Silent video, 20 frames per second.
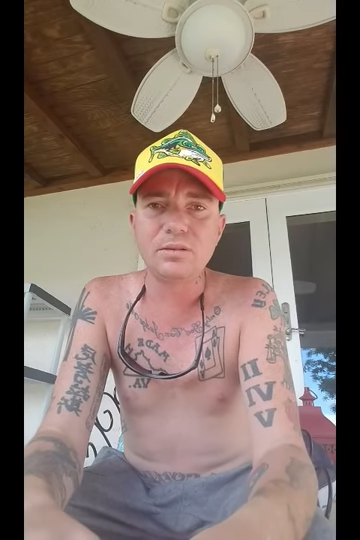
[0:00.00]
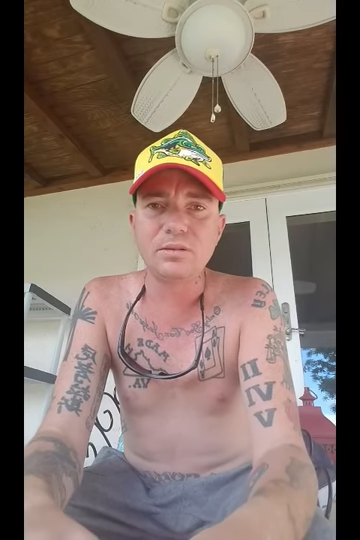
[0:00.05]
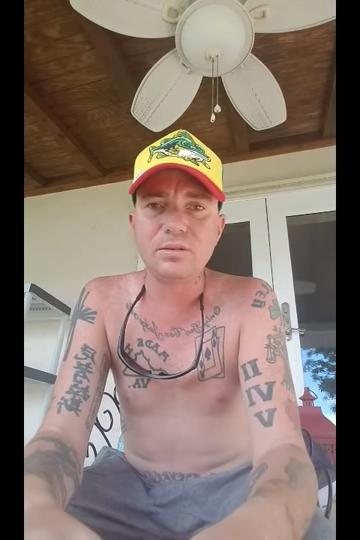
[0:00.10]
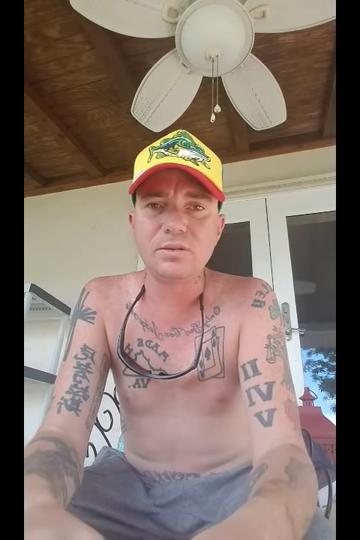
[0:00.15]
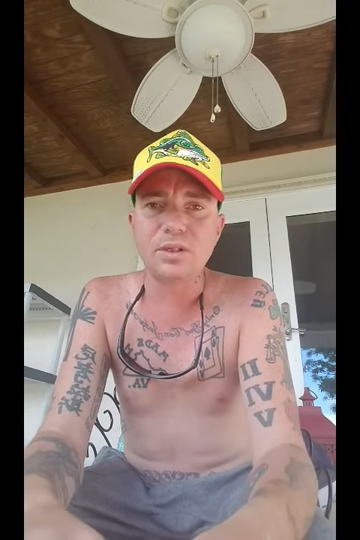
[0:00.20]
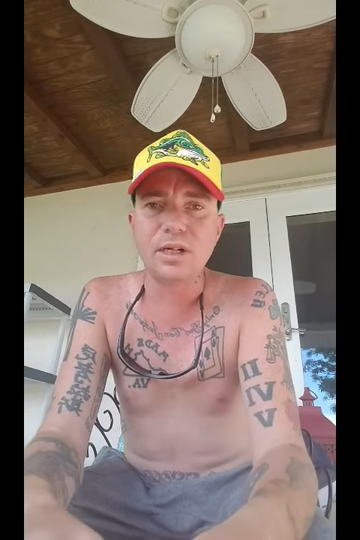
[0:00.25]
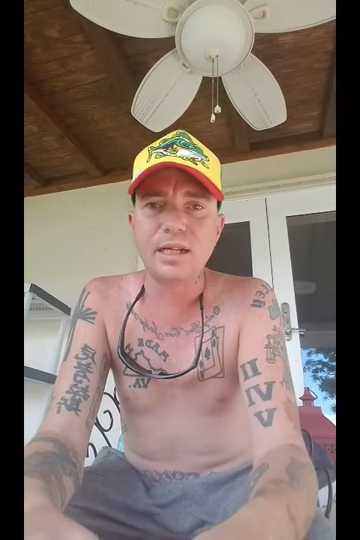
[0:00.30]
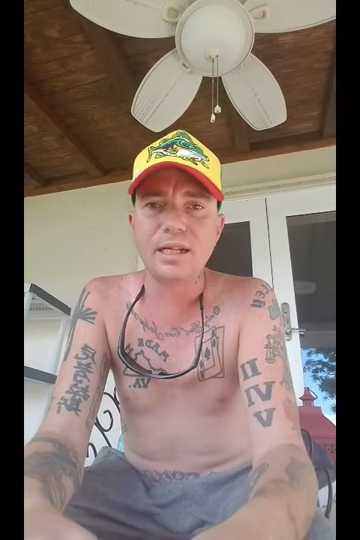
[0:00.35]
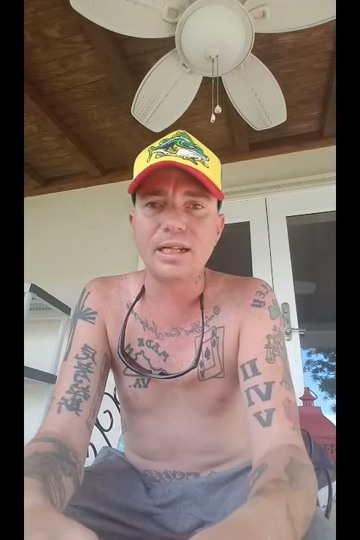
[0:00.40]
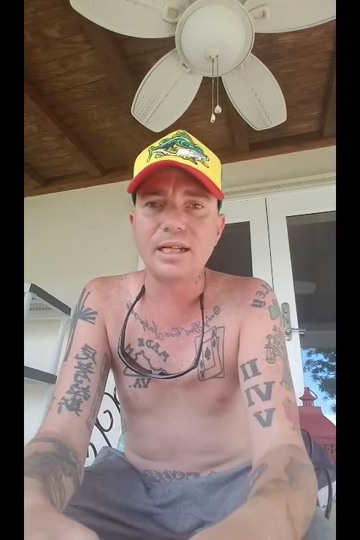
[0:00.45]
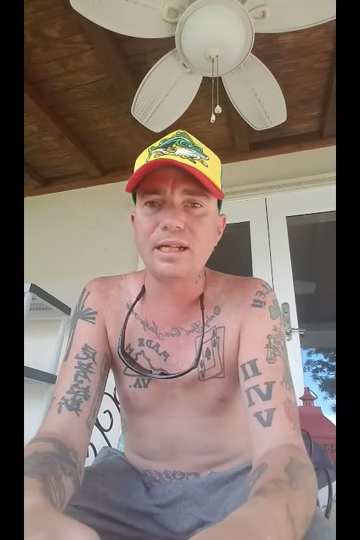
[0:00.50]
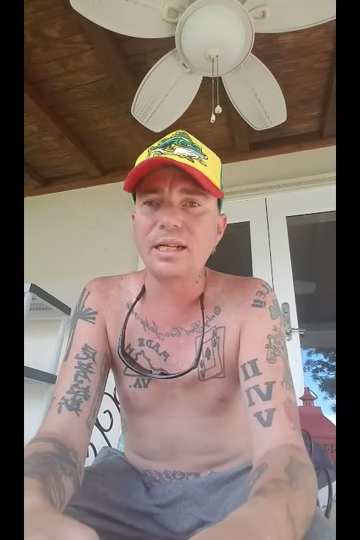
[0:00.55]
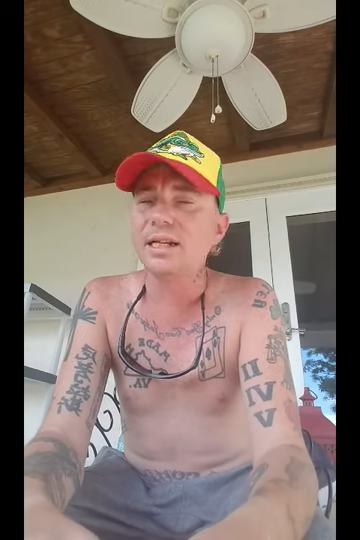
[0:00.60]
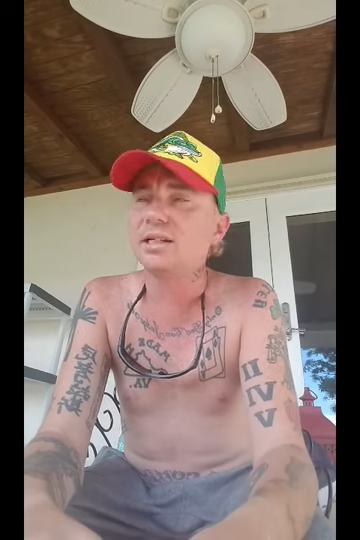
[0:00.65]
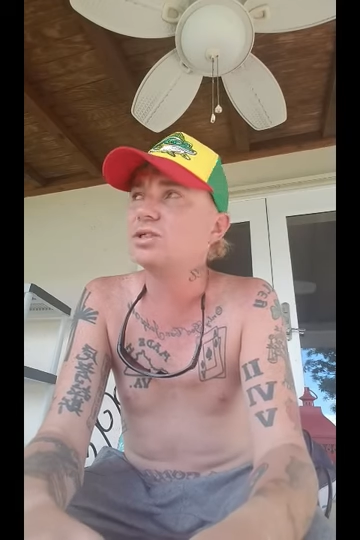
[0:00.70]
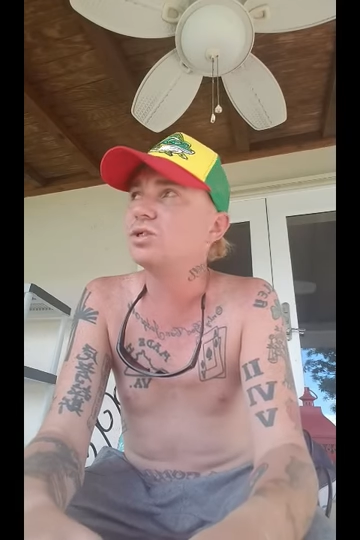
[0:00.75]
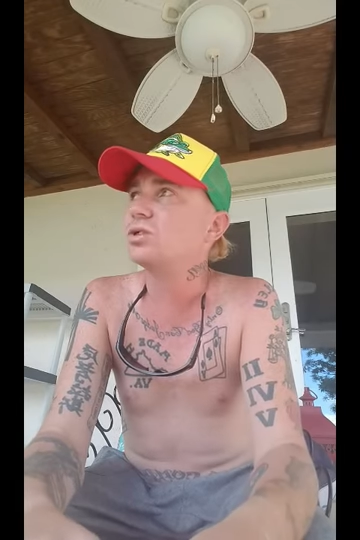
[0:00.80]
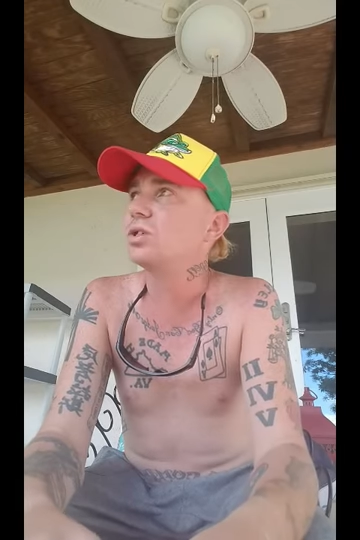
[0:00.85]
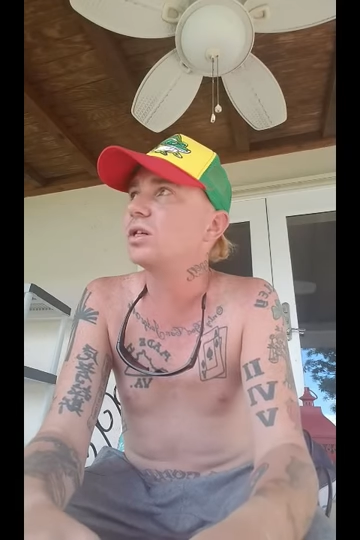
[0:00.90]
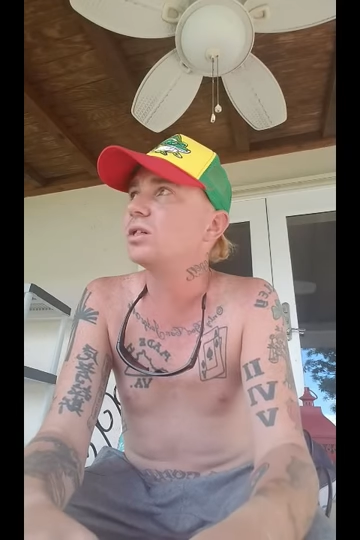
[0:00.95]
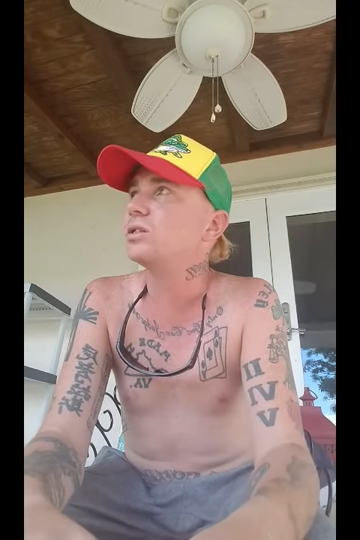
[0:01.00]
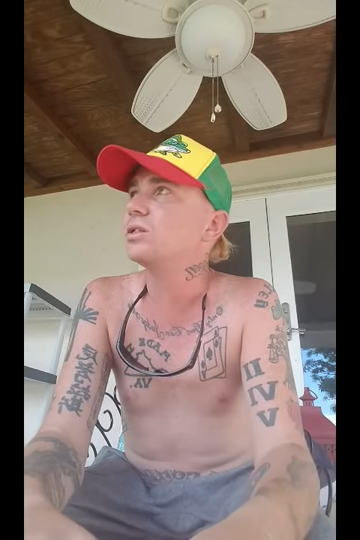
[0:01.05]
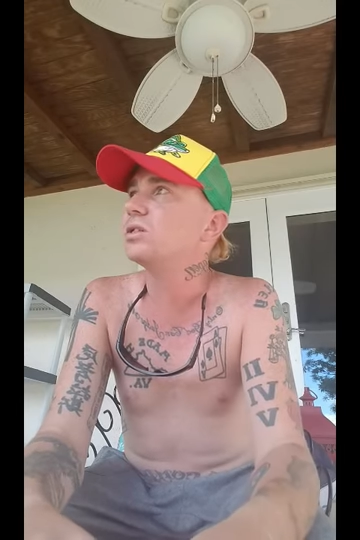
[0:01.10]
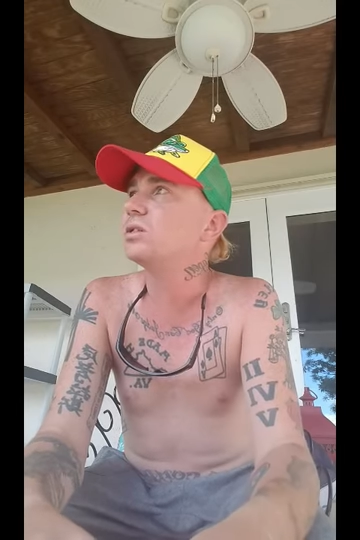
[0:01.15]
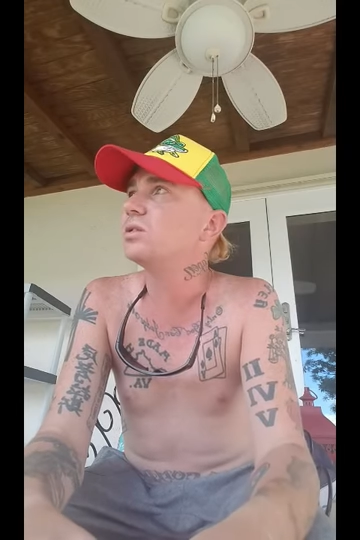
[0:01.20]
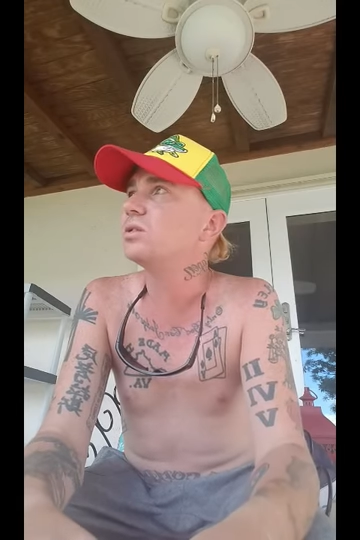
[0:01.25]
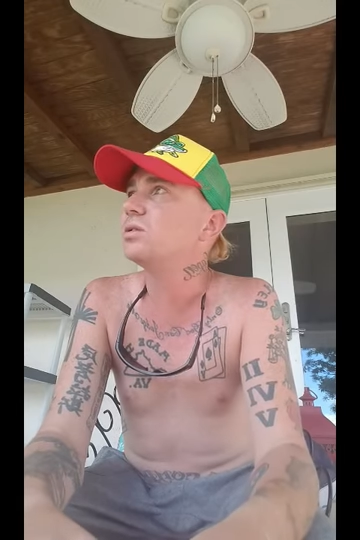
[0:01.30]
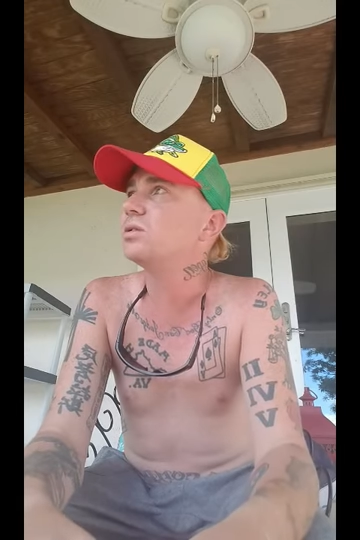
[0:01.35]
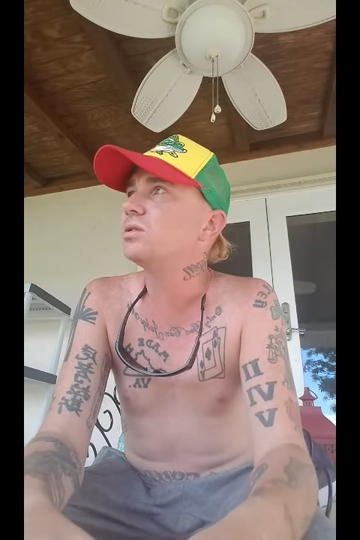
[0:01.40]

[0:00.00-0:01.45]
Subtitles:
trying to get in that structure.